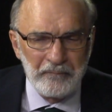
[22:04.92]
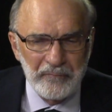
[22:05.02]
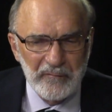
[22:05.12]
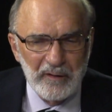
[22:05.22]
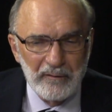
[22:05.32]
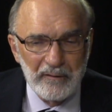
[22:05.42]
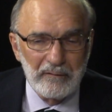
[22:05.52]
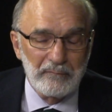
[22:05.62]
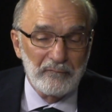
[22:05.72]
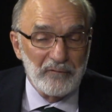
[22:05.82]
you know,
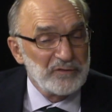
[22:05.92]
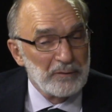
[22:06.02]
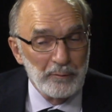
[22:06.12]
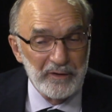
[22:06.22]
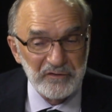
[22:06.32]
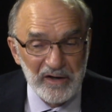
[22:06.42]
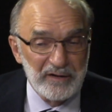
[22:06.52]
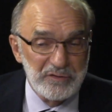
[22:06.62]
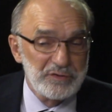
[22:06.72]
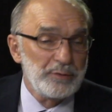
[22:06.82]
first of all, we say
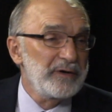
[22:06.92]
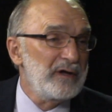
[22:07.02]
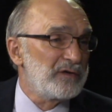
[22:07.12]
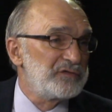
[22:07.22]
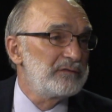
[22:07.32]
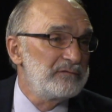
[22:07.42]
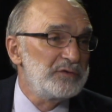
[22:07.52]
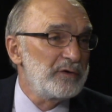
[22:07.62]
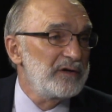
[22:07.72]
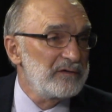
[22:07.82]
join us,
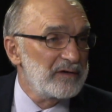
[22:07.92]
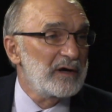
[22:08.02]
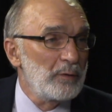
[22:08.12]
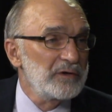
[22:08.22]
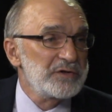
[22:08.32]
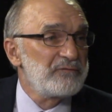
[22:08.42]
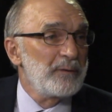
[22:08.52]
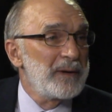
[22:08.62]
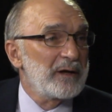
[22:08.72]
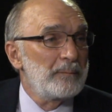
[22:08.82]
join the Coalition for
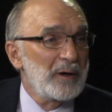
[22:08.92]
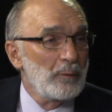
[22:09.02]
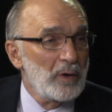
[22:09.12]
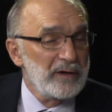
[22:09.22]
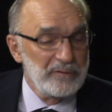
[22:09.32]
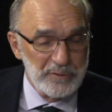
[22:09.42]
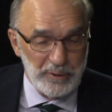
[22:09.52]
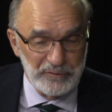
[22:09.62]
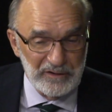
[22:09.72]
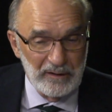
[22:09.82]
Medical Marijuana in New
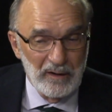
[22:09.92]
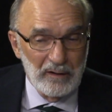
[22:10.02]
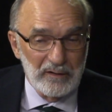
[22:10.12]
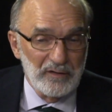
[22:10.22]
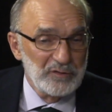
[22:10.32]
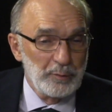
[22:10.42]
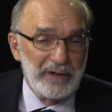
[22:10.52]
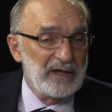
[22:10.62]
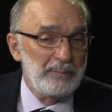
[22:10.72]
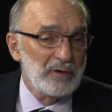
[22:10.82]
Jersey, because we
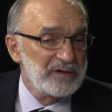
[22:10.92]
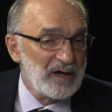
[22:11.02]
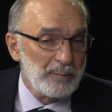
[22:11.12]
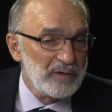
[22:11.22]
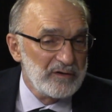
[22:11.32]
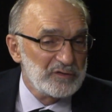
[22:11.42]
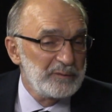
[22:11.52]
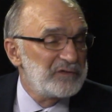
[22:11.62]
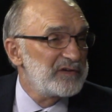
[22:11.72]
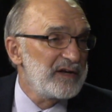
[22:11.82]
keep on top of this.
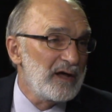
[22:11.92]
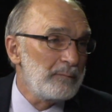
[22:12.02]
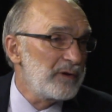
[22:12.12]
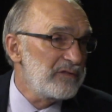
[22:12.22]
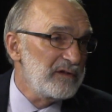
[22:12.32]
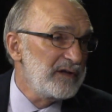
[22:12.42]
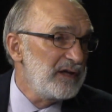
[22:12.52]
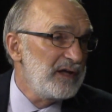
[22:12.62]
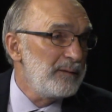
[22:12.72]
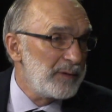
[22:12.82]
We send out monthly
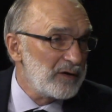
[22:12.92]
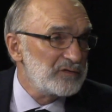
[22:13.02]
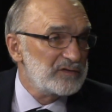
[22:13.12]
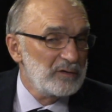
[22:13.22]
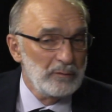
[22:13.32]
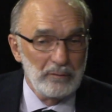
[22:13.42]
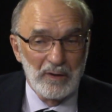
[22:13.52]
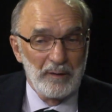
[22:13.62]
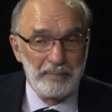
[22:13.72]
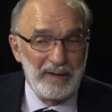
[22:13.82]
emails to
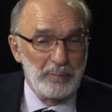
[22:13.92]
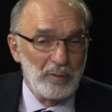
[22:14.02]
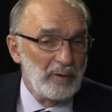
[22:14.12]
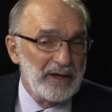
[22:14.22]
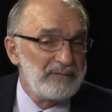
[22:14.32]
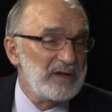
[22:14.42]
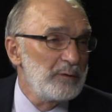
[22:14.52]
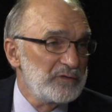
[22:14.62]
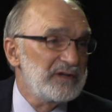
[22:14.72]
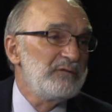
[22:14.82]
people. All you have to do
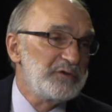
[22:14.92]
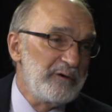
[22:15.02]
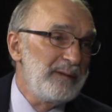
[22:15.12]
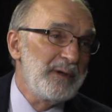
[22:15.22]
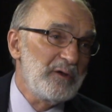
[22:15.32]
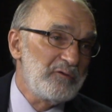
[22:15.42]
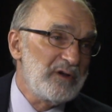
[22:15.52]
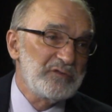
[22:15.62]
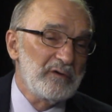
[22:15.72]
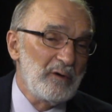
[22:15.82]
is give us your email
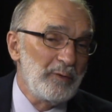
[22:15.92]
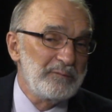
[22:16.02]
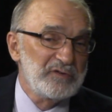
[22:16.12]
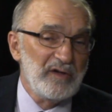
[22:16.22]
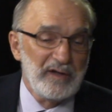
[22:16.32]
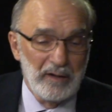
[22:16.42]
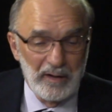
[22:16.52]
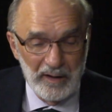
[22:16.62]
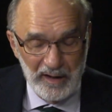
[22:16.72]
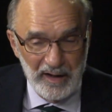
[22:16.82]
address on our website,
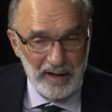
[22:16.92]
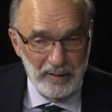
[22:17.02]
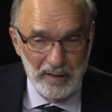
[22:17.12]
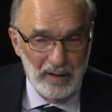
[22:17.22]
and